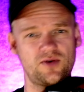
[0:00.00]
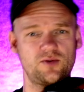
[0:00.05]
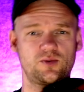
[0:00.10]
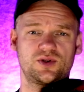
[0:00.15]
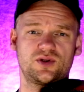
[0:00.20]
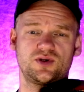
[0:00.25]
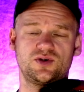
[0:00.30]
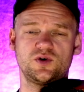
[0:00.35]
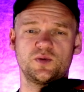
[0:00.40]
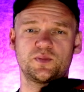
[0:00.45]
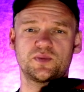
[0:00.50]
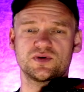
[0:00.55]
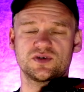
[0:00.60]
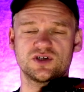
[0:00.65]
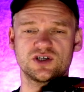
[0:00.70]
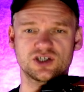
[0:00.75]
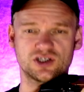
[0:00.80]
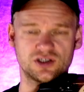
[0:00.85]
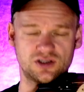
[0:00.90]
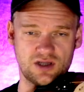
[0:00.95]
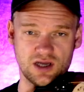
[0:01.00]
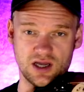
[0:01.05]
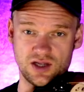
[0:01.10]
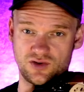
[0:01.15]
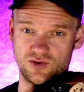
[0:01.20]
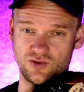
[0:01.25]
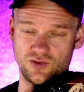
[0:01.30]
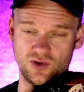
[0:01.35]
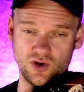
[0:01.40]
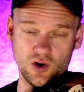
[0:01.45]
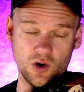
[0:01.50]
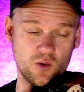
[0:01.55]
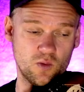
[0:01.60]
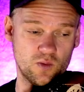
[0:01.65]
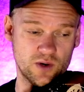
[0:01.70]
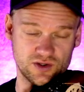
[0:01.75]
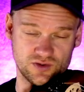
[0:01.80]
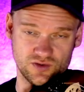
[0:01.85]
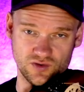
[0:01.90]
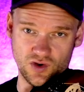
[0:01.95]
with the new position and you know
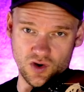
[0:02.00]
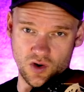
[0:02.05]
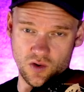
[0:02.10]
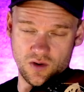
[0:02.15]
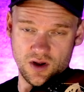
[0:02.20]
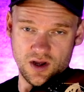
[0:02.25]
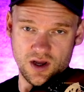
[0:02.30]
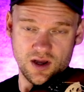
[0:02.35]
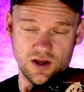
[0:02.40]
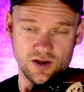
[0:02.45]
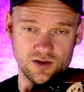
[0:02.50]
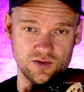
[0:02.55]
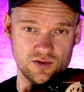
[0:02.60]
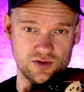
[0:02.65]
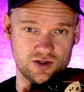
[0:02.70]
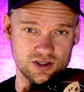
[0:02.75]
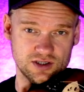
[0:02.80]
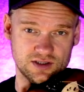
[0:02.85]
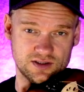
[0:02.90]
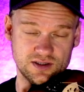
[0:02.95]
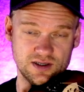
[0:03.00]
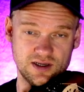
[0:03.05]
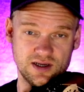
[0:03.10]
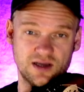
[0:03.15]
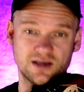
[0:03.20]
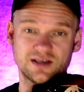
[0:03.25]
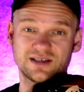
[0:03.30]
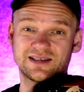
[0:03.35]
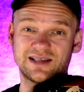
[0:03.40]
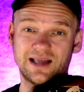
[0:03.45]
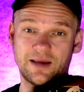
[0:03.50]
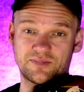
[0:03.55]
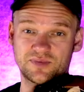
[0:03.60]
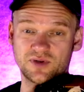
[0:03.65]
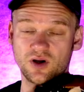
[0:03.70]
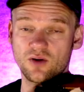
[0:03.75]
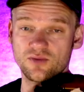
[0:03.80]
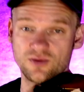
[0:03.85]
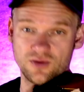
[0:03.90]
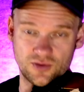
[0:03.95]
where to go, you just slap
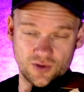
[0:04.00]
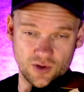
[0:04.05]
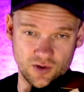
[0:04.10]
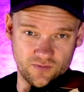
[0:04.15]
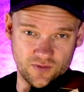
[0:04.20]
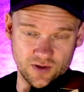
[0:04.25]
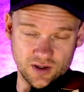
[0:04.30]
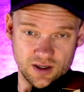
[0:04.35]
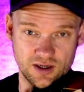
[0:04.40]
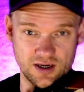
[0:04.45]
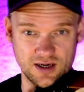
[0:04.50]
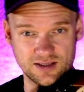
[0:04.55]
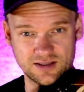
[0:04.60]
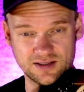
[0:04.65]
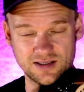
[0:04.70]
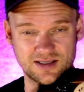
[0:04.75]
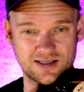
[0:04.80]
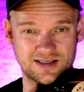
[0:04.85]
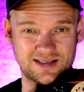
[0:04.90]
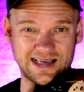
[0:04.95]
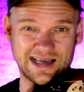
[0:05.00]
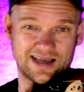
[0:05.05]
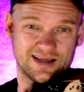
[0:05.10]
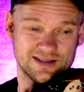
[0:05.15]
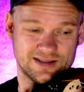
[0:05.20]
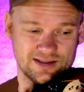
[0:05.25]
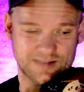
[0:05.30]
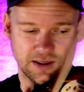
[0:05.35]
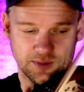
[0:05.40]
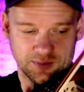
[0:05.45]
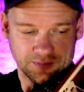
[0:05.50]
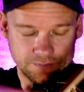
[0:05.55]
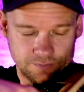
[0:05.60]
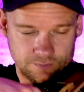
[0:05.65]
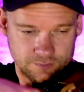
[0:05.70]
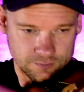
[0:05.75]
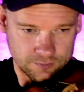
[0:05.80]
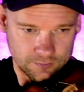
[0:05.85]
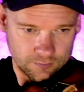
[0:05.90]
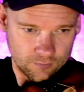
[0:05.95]
down the third finger as the second step.
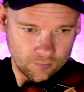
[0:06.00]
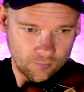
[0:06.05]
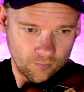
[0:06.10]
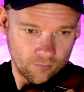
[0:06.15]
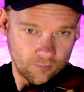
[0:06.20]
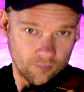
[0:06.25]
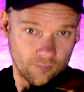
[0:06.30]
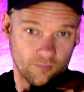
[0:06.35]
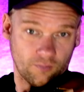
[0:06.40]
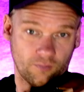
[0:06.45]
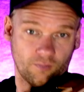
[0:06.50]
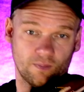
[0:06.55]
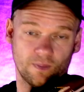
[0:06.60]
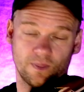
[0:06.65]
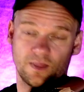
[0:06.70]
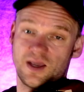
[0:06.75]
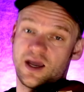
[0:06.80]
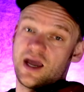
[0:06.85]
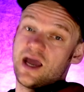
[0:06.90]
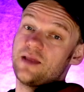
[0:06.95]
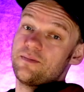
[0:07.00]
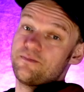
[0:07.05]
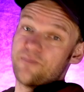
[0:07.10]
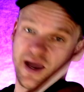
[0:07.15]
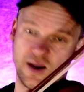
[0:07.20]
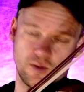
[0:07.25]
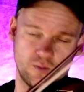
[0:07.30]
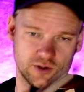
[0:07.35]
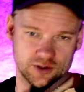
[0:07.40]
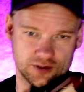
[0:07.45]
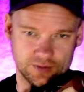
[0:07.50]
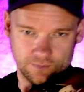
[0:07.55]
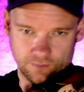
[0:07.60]
And backward.